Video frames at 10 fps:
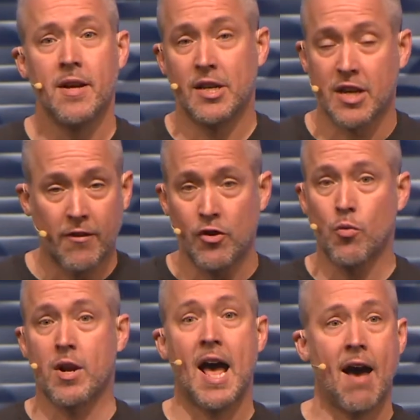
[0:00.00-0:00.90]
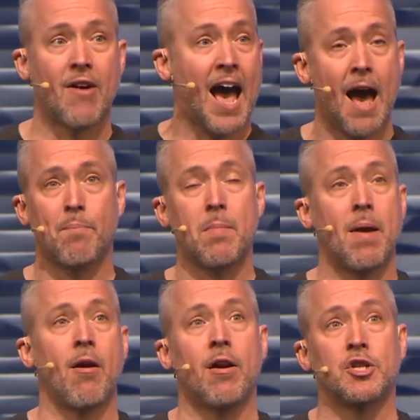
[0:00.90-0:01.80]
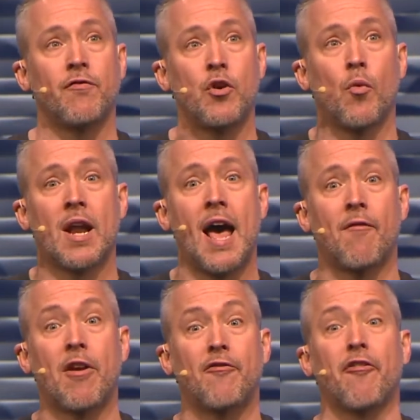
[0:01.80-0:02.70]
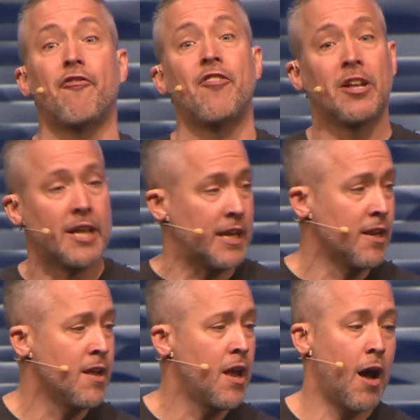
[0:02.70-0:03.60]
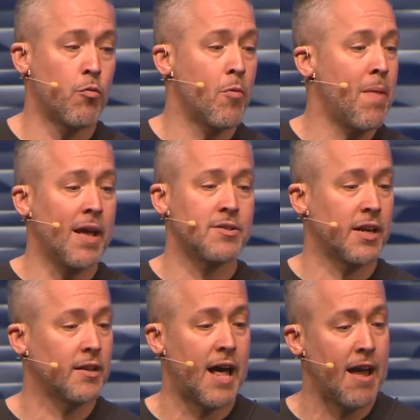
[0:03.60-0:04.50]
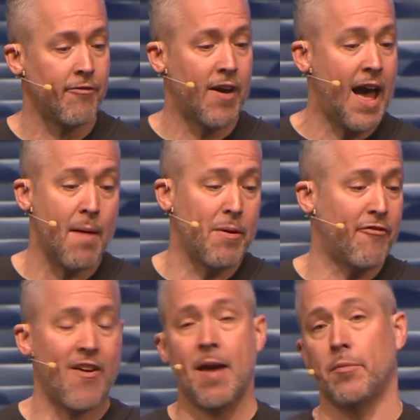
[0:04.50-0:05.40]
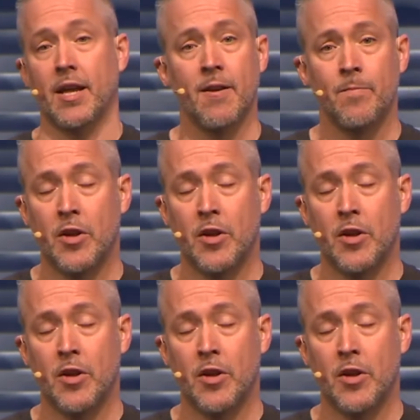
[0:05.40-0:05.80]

He said, If you want to have a happy marriage, if you want to have a fulfilling um, romantic life, a happy family,